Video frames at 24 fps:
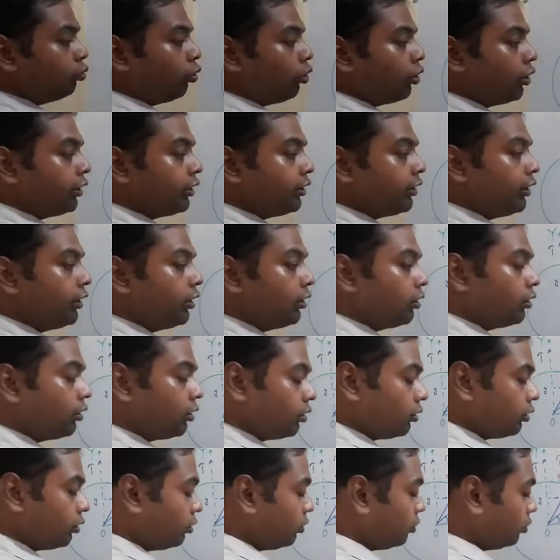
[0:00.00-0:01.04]
coordinate,
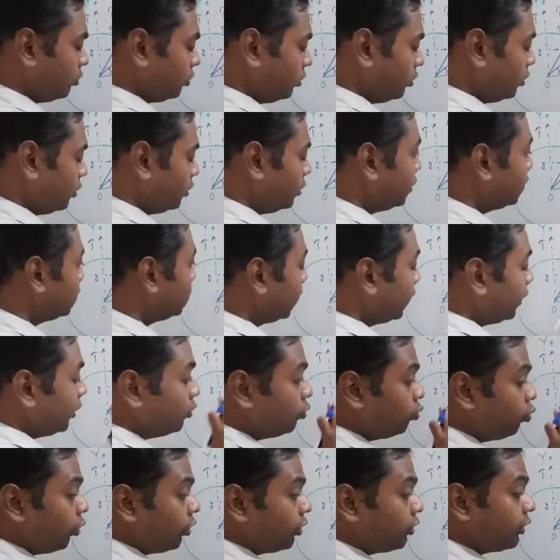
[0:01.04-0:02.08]
in the
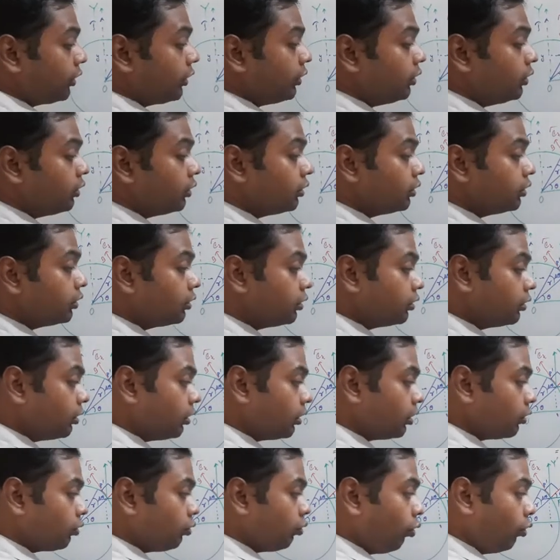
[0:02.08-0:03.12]
second quadrant,
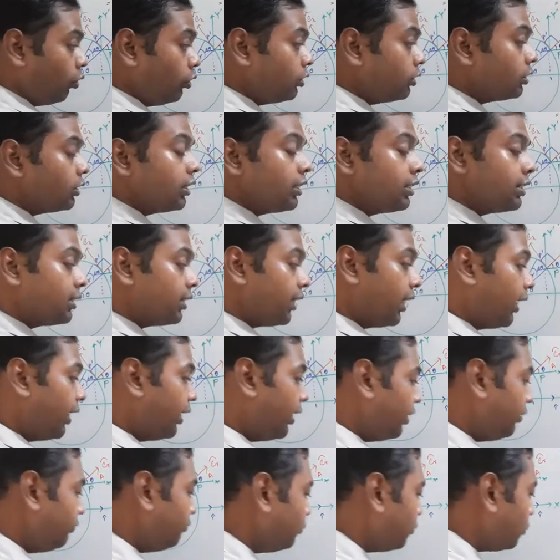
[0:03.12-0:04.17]
the cos is
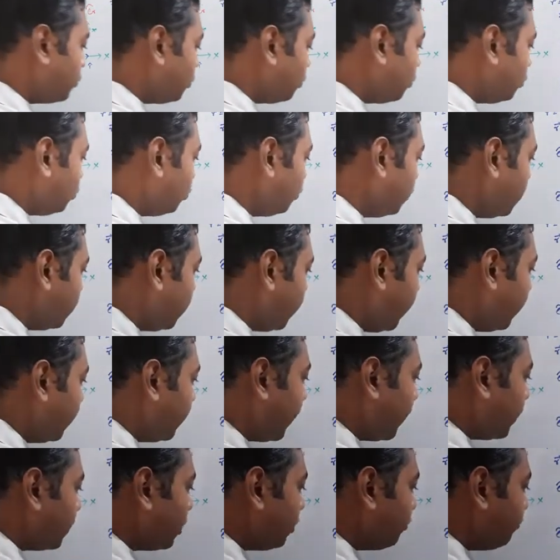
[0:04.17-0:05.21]
negative, so we get,
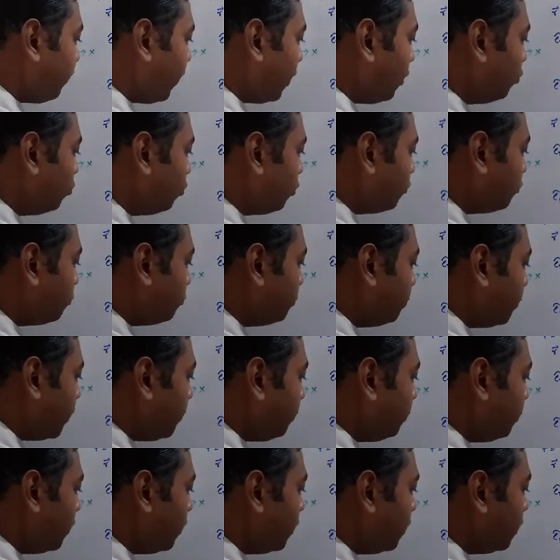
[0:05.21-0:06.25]
and the value of
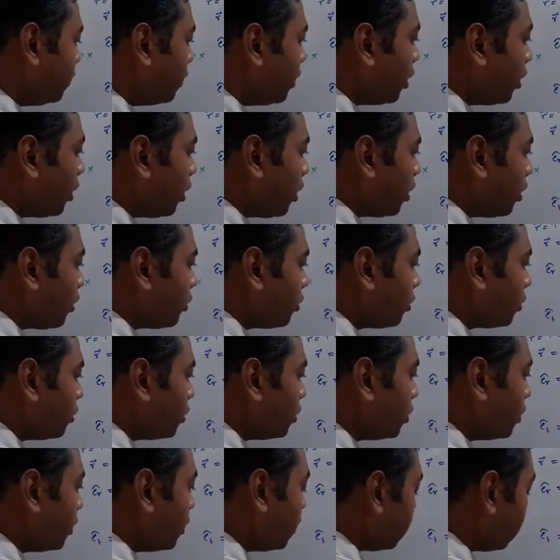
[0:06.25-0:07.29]
PB
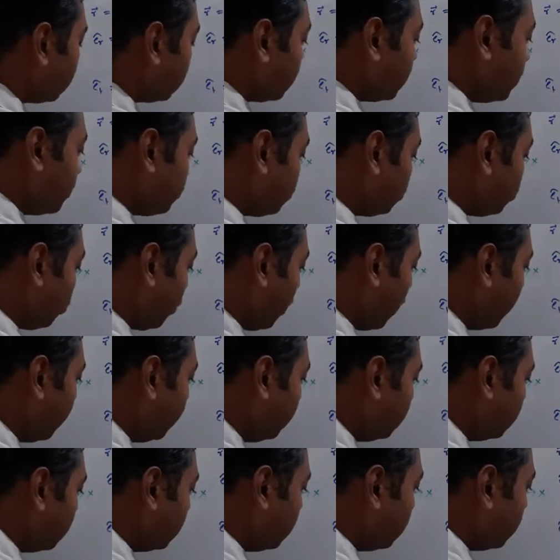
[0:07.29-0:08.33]
is
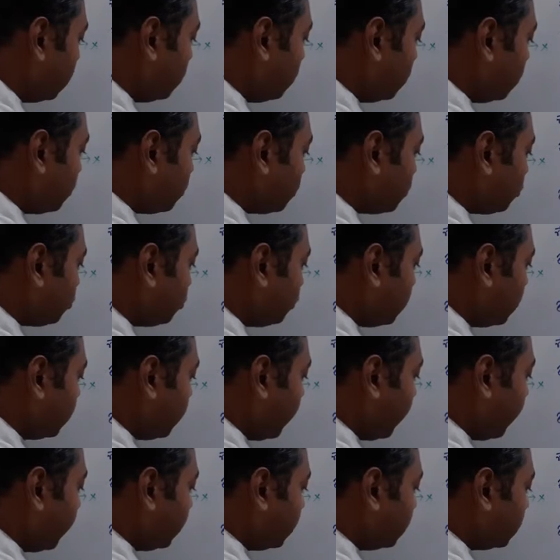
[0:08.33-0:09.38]
1, so we
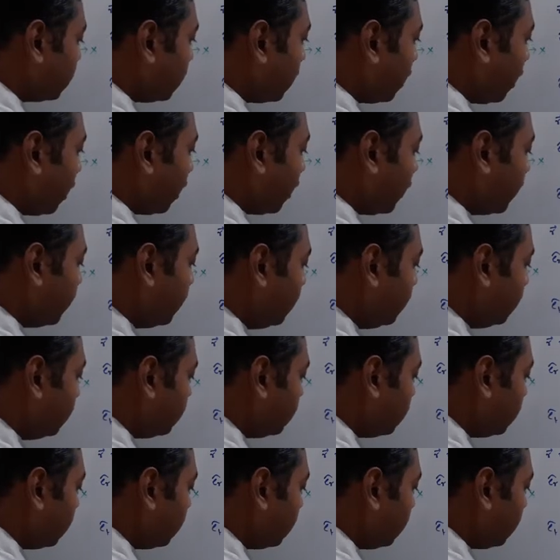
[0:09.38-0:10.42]
get I
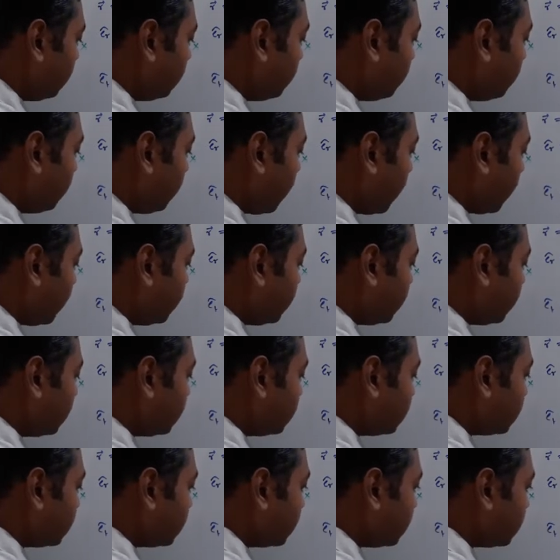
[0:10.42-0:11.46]

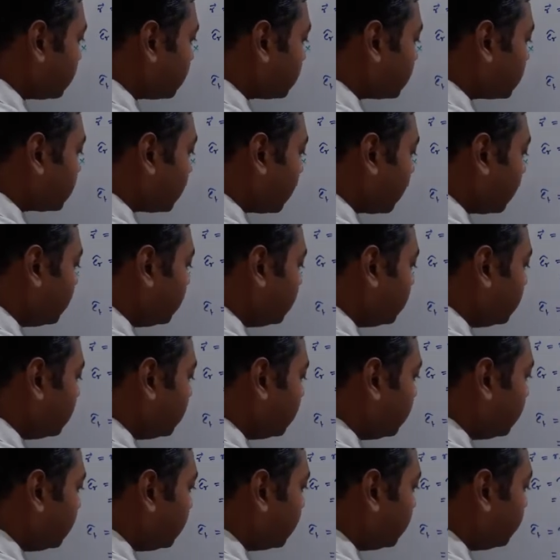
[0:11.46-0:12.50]
minus sin
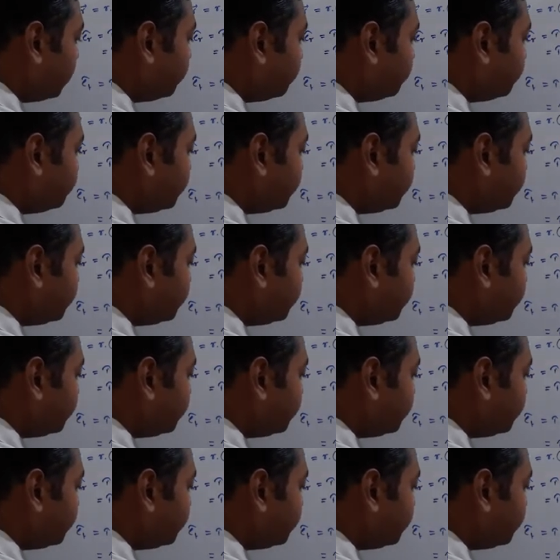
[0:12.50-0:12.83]
theta.